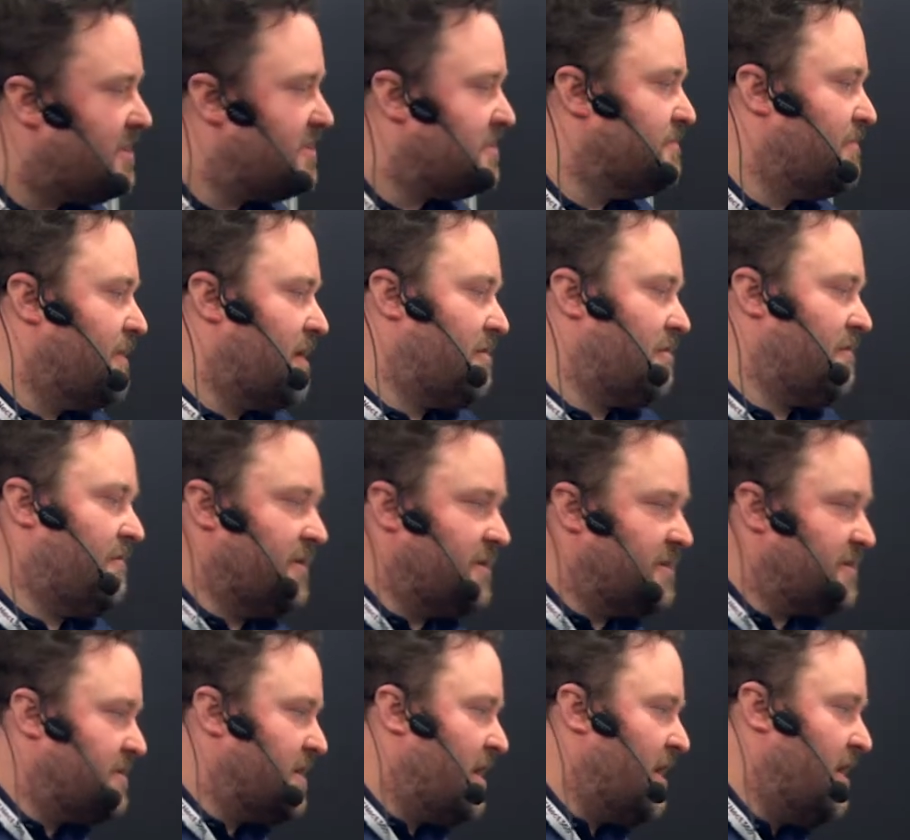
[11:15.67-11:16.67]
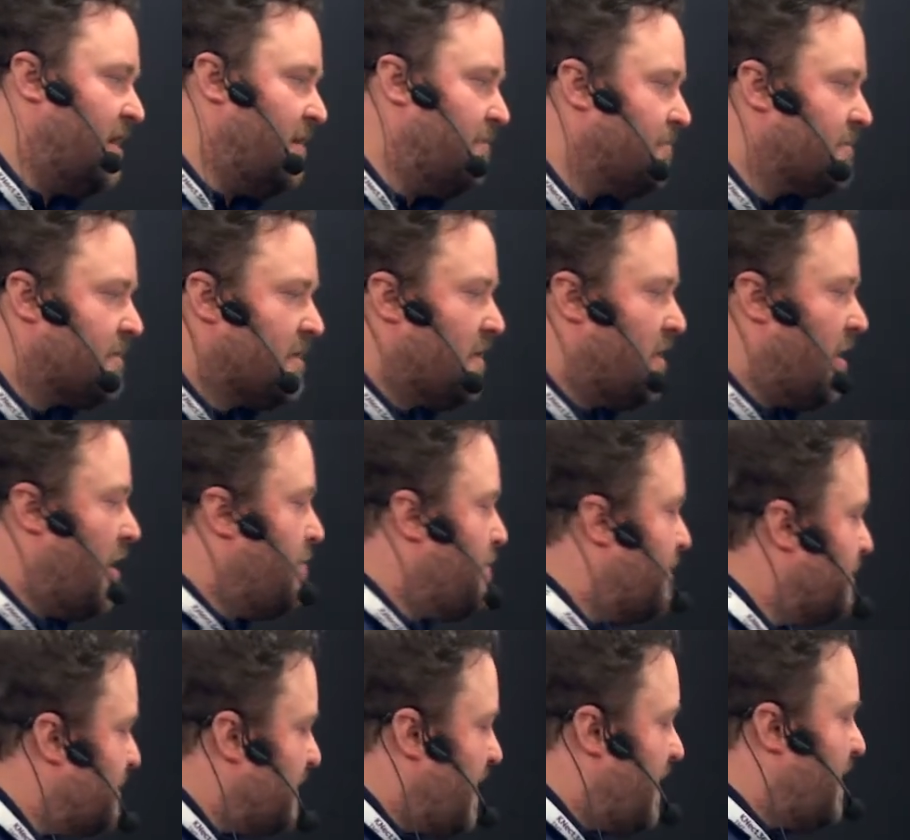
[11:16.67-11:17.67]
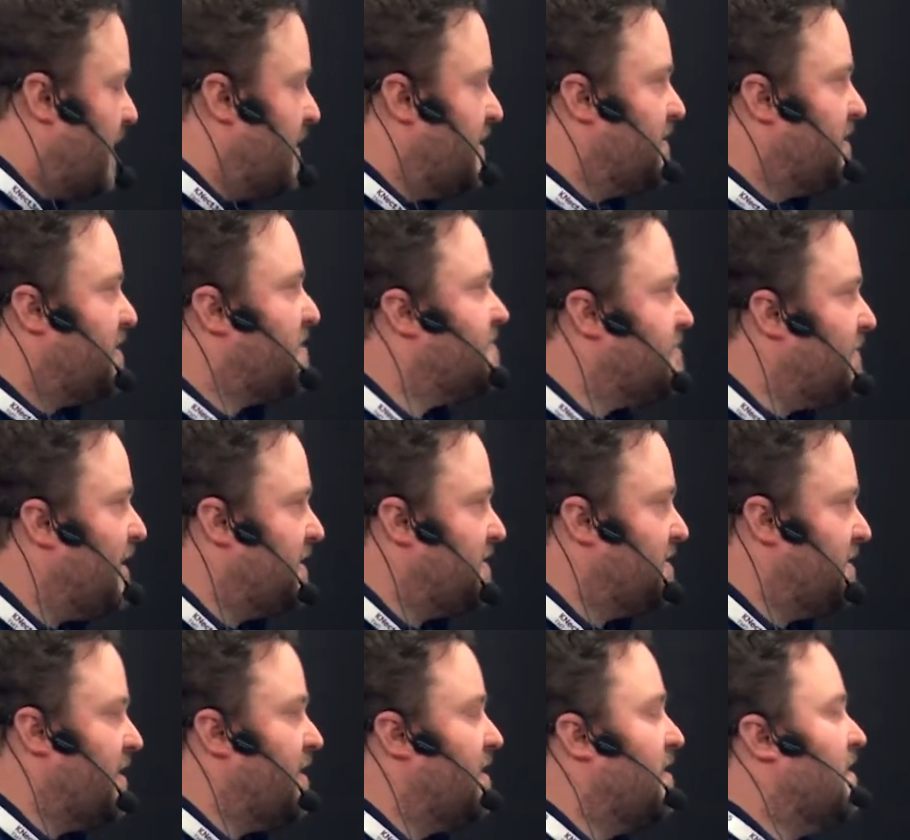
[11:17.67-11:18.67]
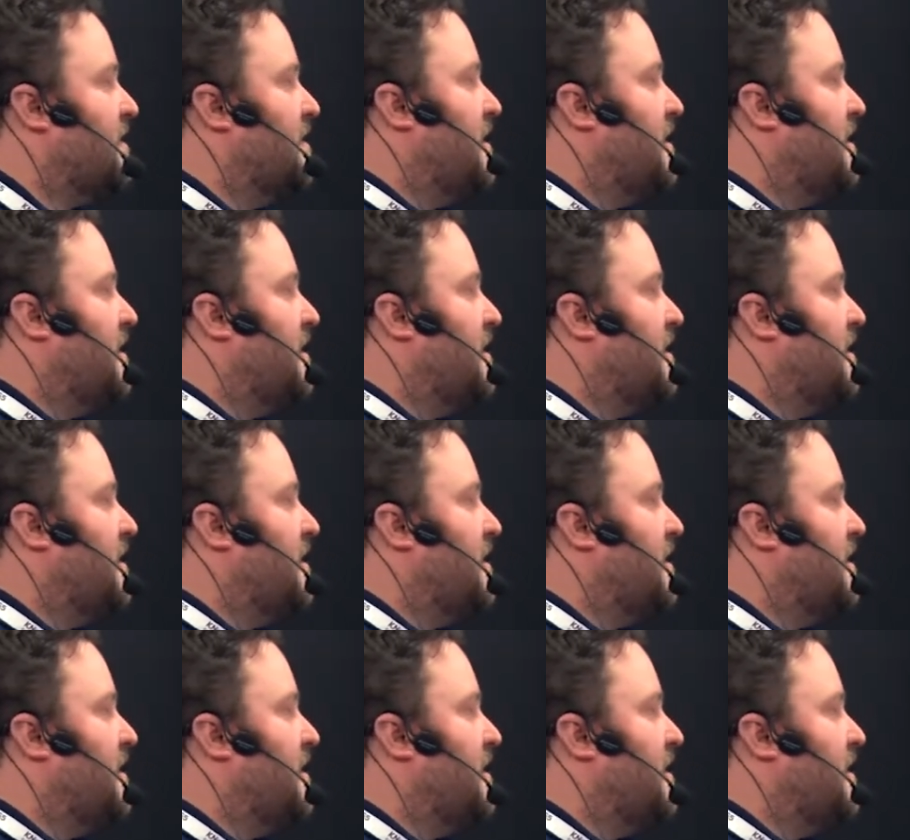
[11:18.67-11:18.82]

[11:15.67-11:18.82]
doesn't matter if it's OpenStack, it doesn't matter.